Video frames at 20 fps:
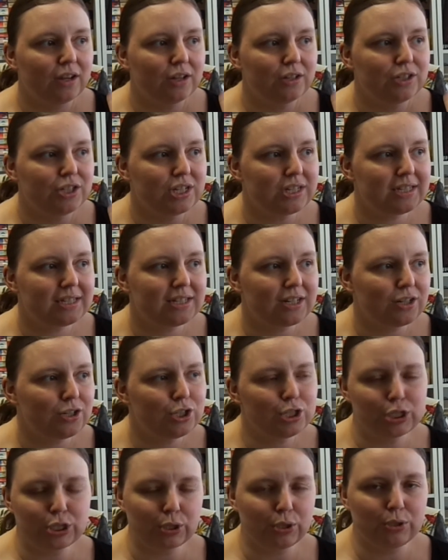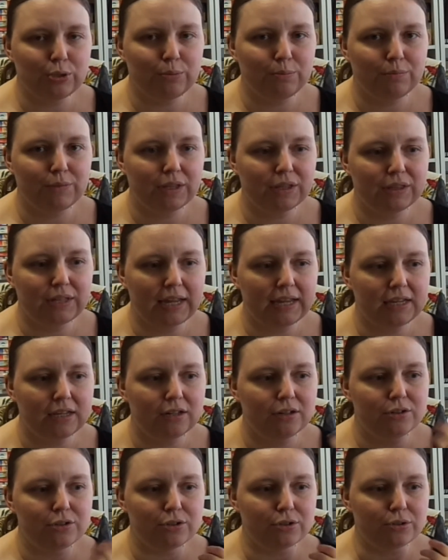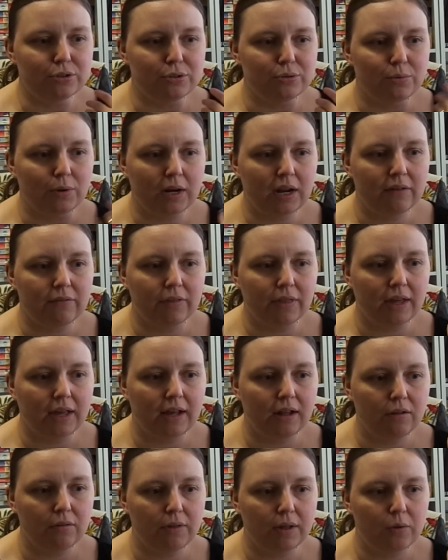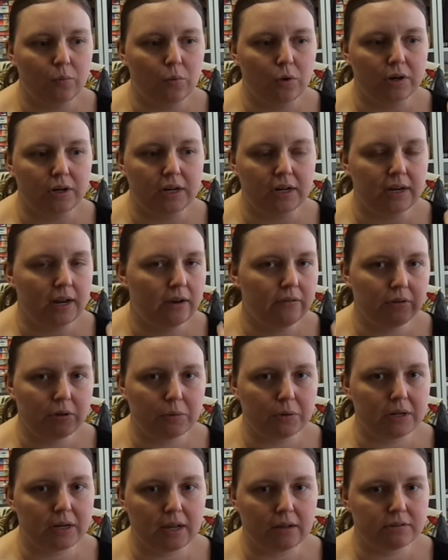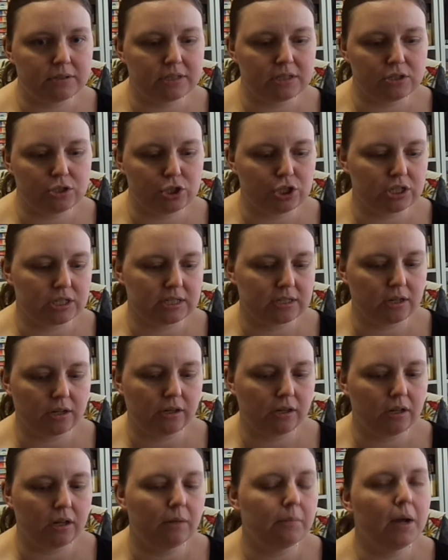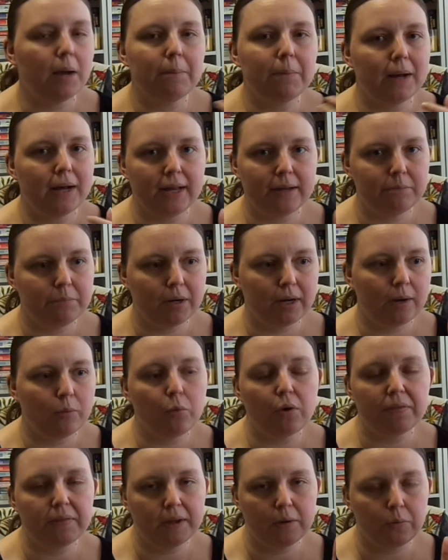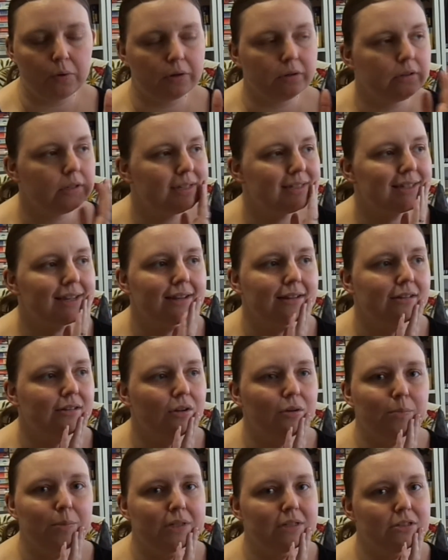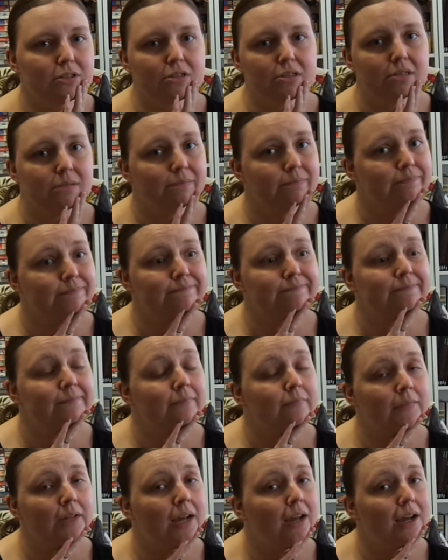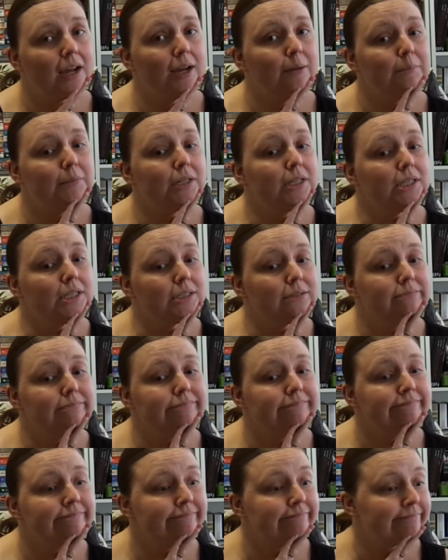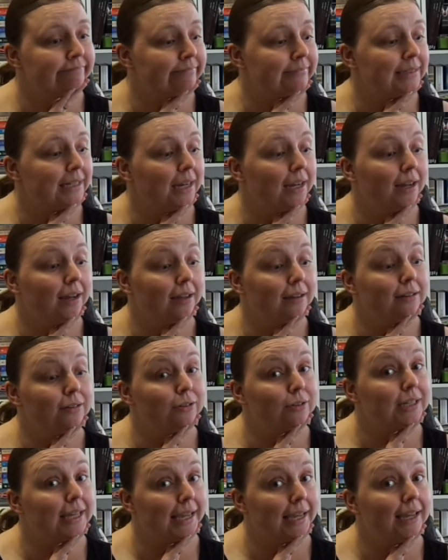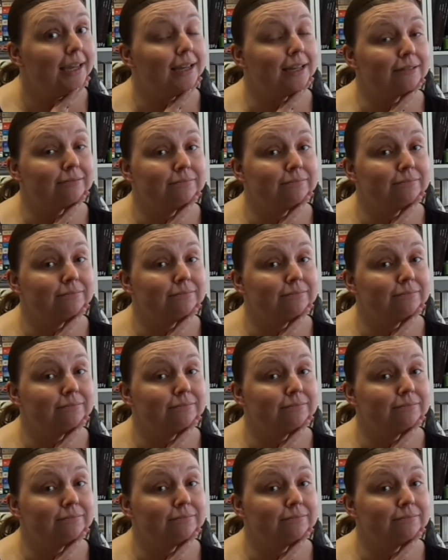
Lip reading: just assume that they can do whatever the hell they want and everyone else is just gonna abide by what they want. It's like, no, bitch. I'm not. I don't care.